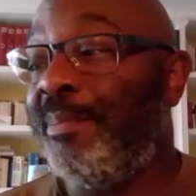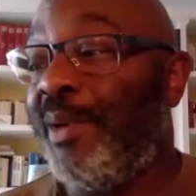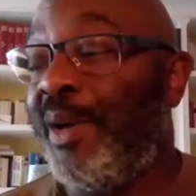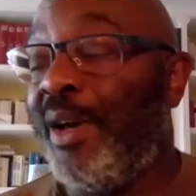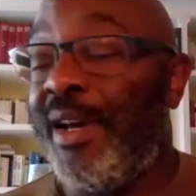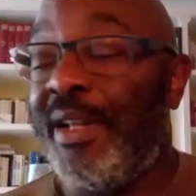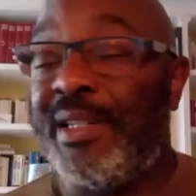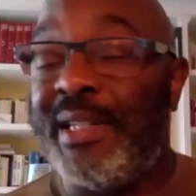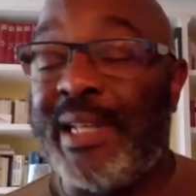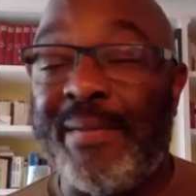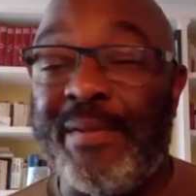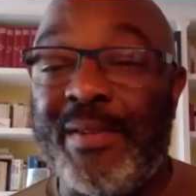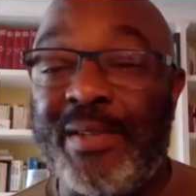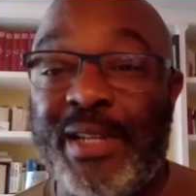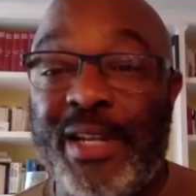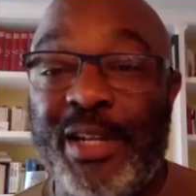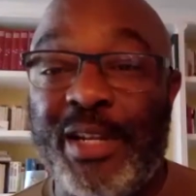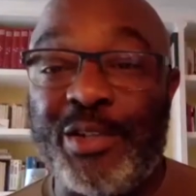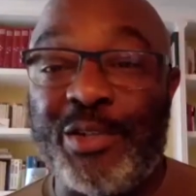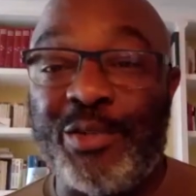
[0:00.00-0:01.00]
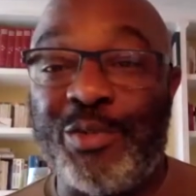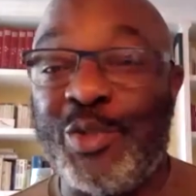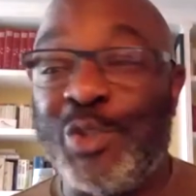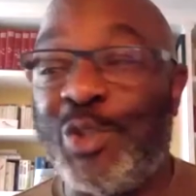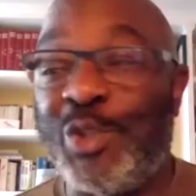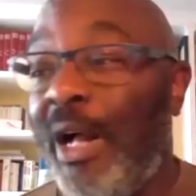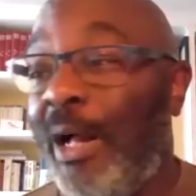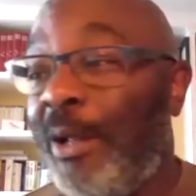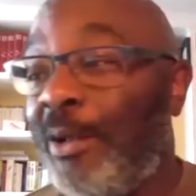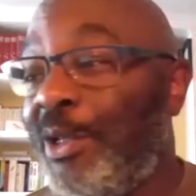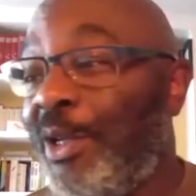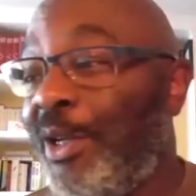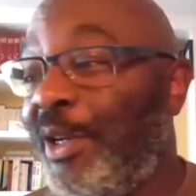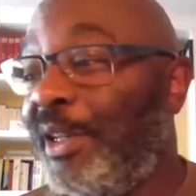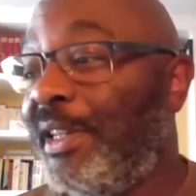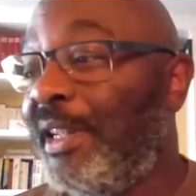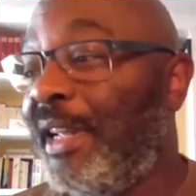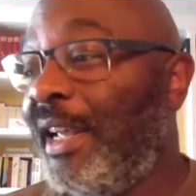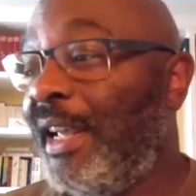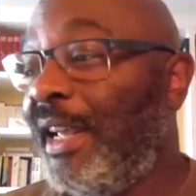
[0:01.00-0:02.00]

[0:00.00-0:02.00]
birds ever since childhood.